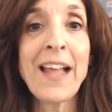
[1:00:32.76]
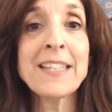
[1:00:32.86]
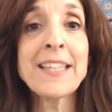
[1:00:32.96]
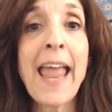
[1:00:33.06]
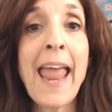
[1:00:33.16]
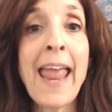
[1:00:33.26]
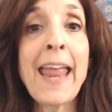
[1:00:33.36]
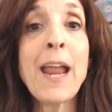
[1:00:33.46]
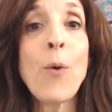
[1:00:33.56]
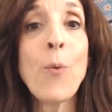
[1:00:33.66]
That's
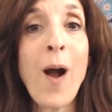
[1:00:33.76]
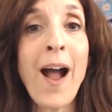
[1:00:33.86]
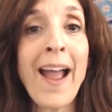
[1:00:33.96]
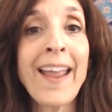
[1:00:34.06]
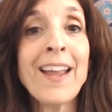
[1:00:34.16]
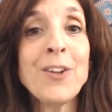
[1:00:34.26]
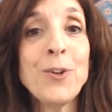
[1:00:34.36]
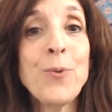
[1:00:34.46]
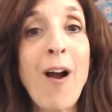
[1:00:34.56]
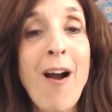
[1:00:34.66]

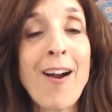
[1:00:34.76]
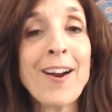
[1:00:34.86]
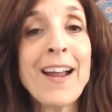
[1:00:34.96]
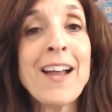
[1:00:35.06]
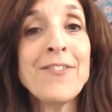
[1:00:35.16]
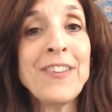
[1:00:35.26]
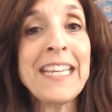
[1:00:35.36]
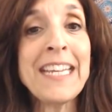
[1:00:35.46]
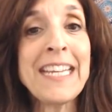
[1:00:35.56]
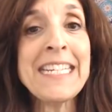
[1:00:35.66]

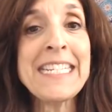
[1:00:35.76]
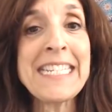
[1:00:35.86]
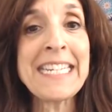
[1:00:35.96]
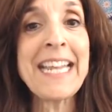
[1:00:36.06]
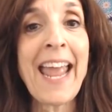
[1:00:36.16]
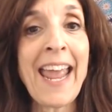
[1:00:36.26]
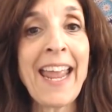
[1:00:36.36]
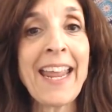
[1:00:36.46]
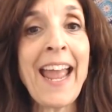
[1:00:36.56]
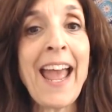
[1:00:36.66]

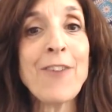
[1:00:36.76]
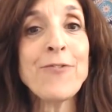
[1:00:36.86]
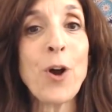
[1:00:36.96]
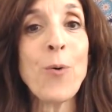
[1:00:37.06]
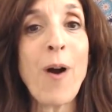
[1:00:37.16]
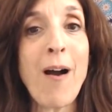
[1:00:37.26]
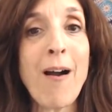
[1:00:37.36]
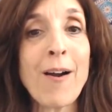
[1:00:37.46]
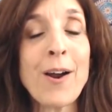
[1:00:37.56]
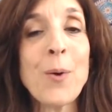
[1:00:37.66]

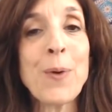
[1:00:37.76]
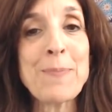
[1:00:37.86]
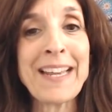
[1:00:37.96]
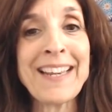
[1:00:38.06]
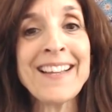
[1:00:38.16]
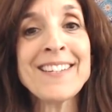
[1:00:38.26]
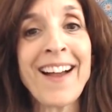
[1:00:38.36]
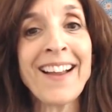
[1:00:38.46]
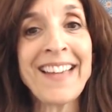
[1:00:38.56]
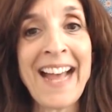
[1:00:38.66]
AYURVEDAFOR
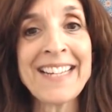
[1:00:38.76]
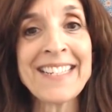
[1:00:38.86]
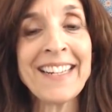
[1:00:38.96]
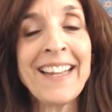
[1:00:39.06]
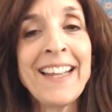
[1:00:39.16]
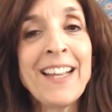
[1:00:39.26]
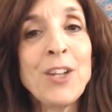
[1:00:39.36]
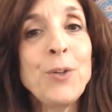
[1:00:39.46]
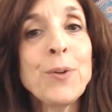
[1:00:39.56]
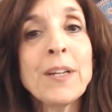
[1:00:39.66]
women.net.
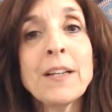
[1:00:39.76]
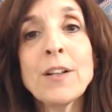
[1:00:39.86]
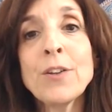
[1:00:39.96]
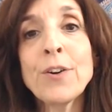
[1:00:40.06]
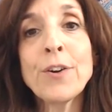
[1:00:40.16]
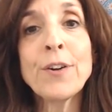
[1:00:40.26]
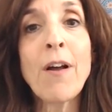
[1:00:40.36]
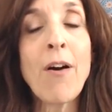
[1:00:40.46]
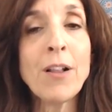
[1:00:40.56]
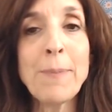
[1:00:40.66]
You can
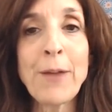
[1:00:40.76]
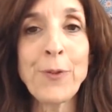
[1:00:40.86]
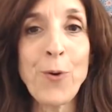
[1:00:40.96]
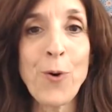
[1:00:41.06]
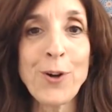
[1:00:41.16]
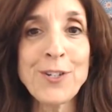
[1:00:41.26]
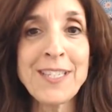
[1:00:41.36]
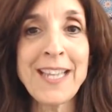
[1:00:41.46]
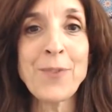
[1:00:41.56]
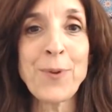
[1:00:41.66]
learn all about the
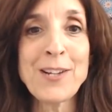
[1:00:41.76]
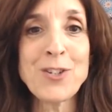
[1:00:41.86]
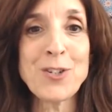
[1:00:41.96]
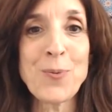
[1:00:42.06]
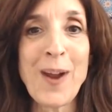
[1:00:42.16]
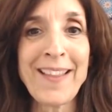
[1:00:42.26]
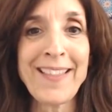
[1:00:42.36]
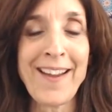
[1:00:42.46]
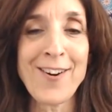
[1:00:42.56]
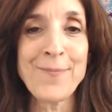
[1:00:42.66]
course and register
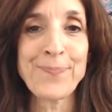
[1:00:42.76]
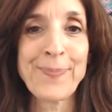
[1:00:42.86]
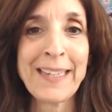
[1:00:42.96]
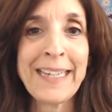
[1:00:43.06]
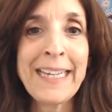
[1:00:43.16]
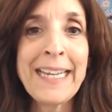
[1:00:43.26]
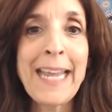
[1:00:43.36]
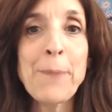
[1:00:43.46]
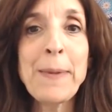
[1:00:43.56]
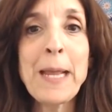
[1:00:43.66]
right there.
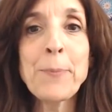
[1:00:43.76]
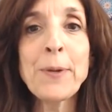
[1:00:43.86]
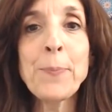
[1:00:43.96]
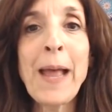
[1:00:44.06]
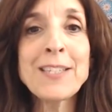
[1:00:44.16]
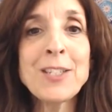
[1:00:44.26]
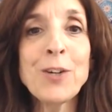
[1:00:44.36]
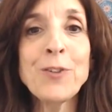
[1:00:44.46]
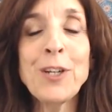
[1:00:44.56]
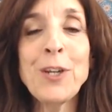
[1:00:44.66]
KP, I'm going to pass it
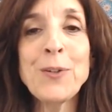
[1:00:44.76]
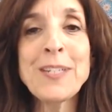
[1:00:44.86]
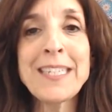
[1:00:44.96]
over to you to